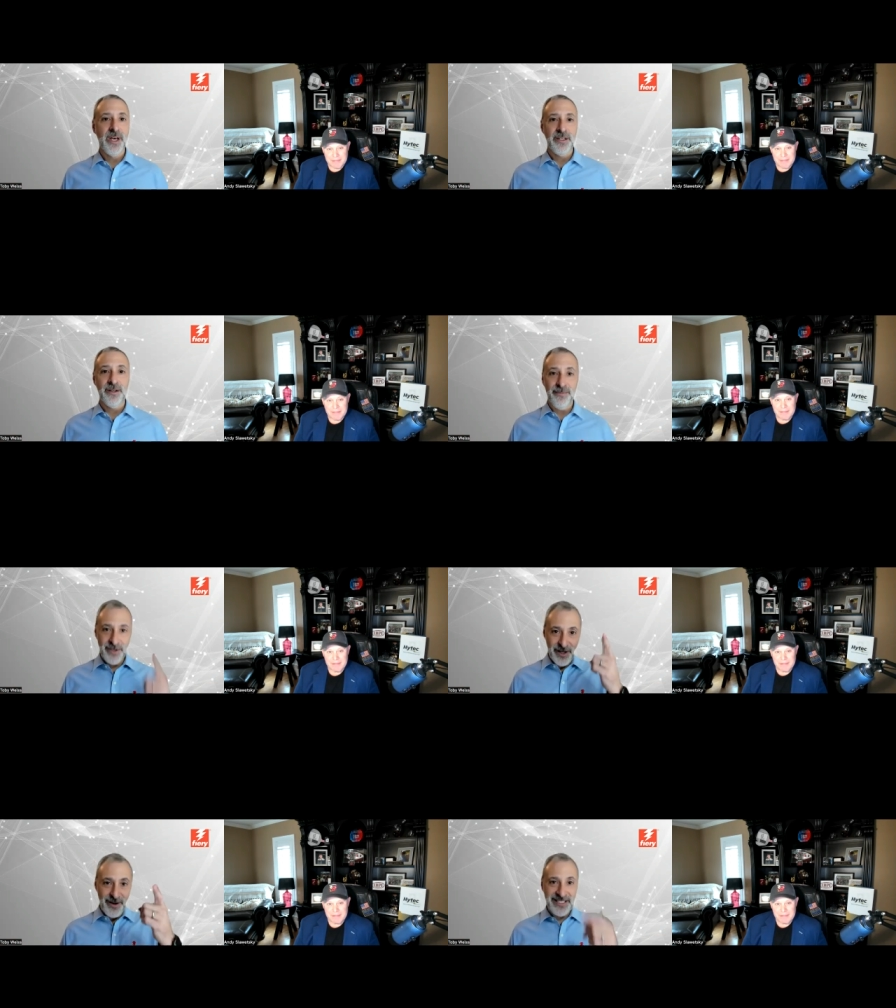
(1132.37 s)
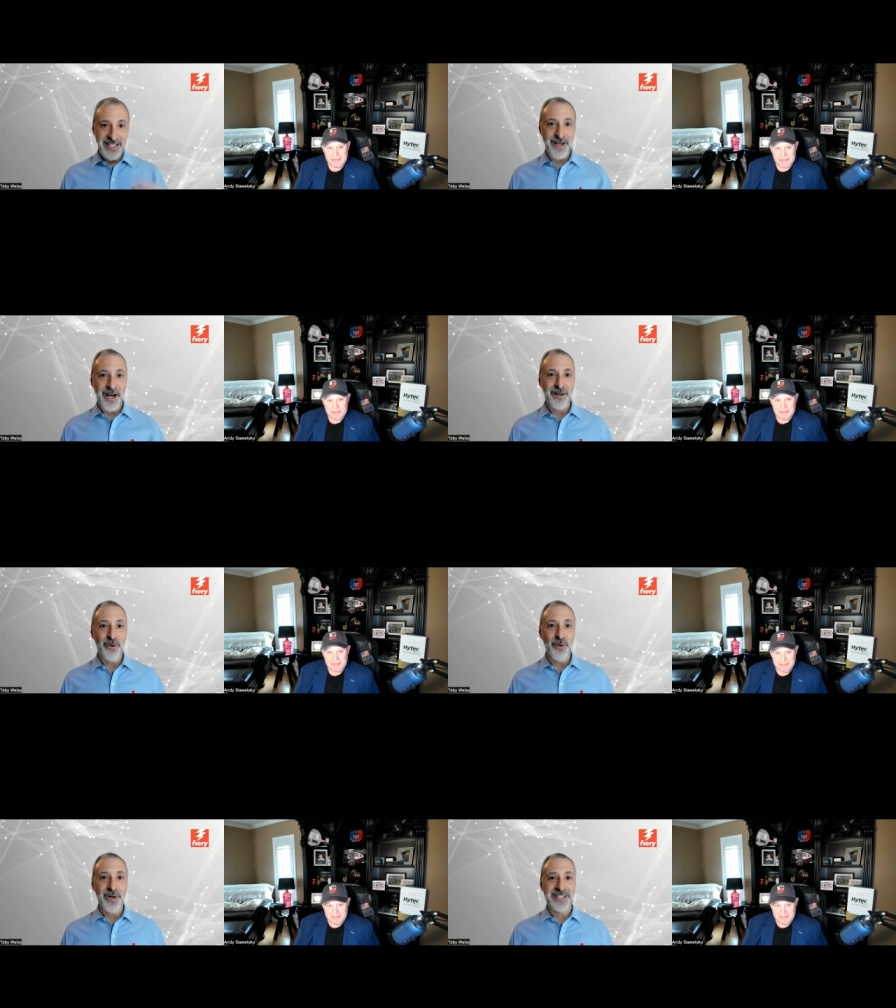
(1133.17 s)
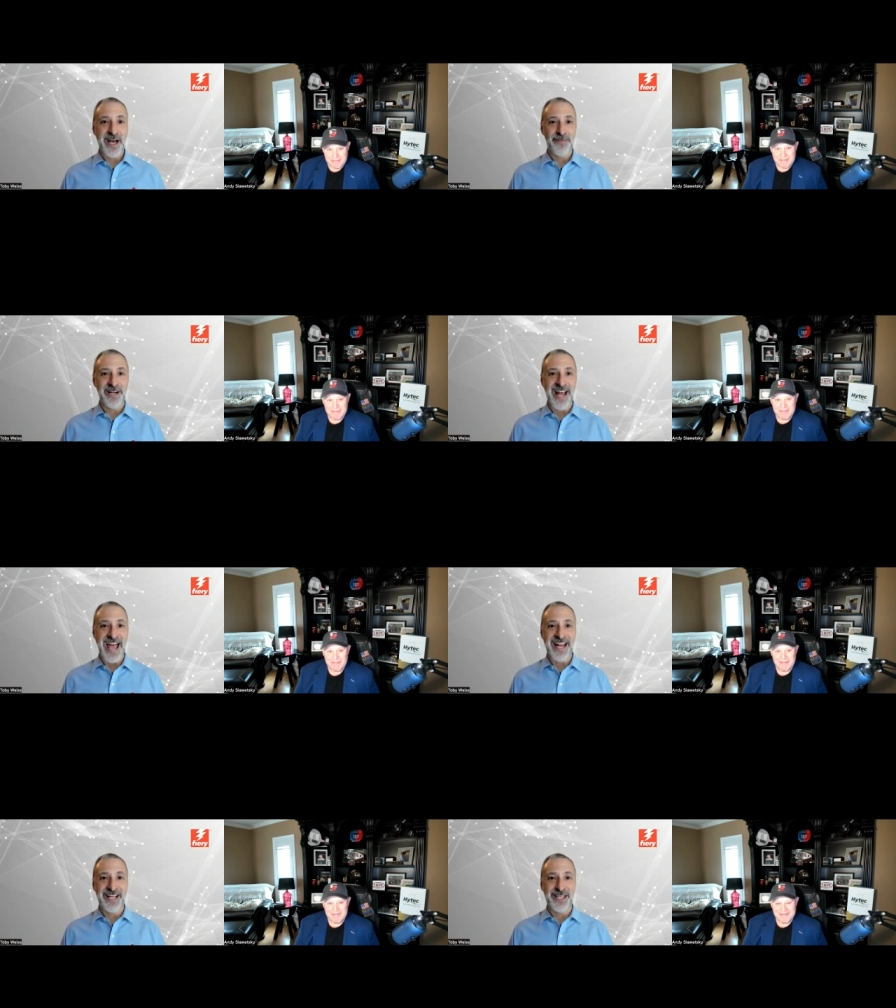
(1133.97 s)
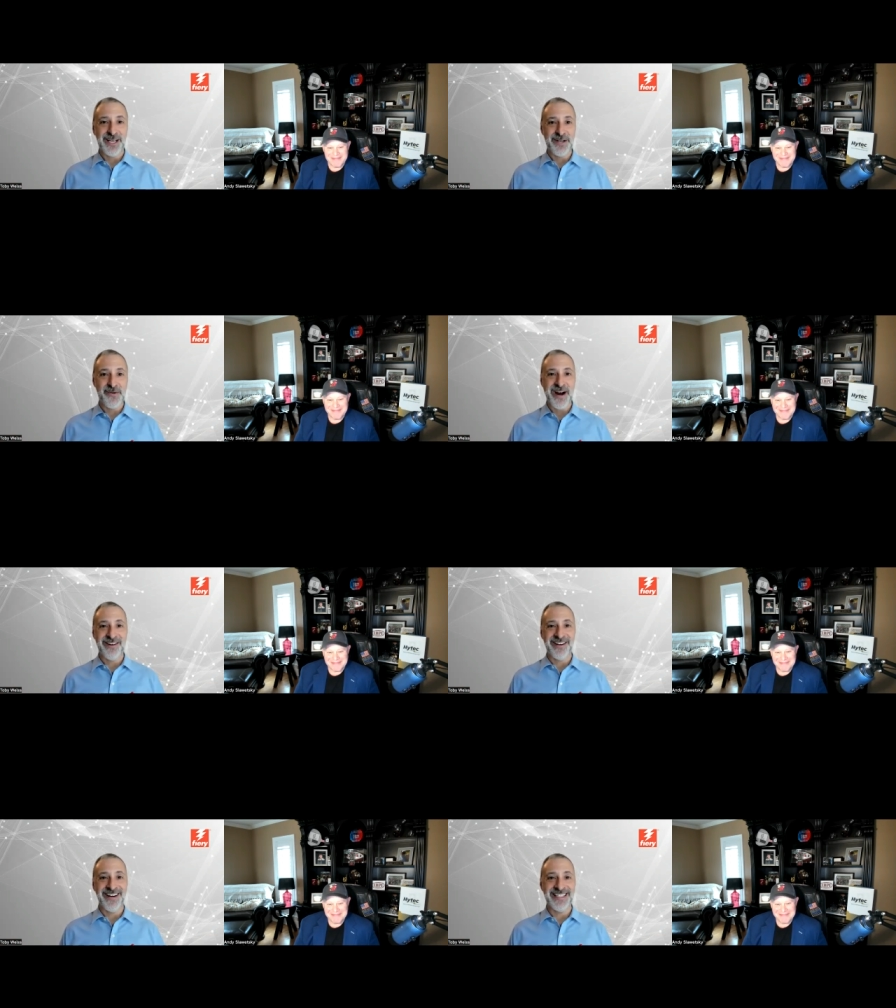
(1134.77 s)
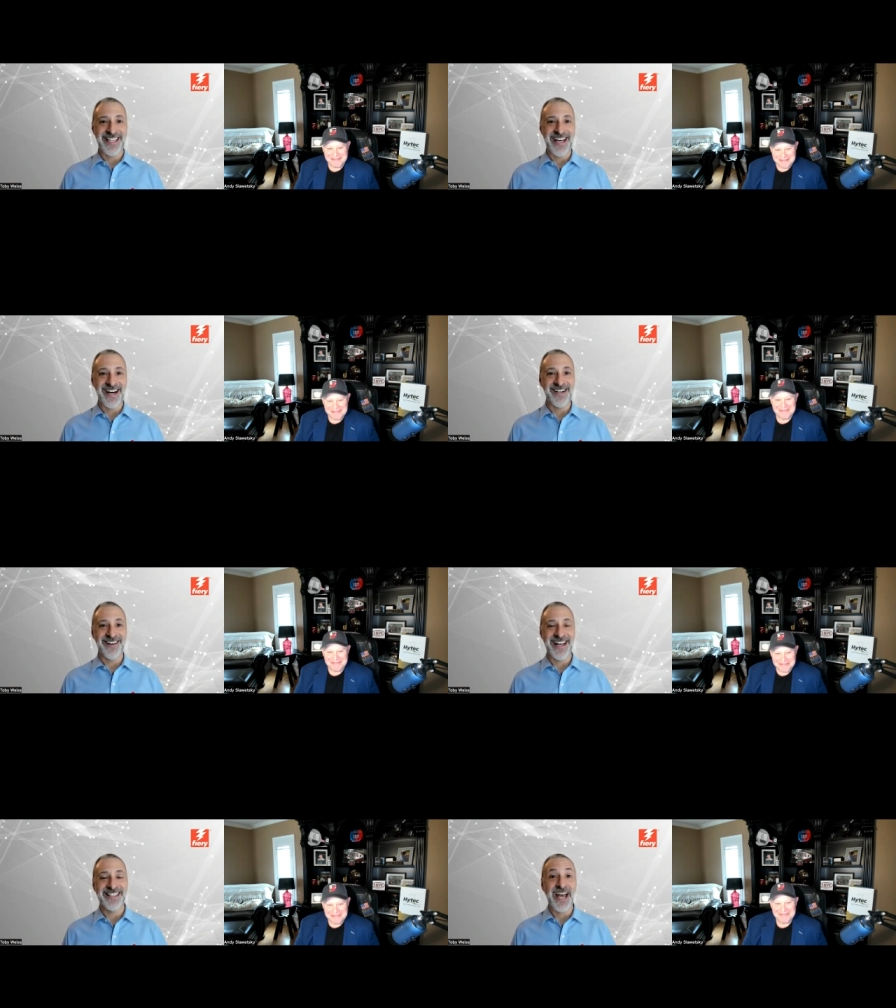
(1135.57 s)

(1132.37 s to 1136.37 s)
You know, I see you got a cool What's Happening hat, I think you're wearing right there, right?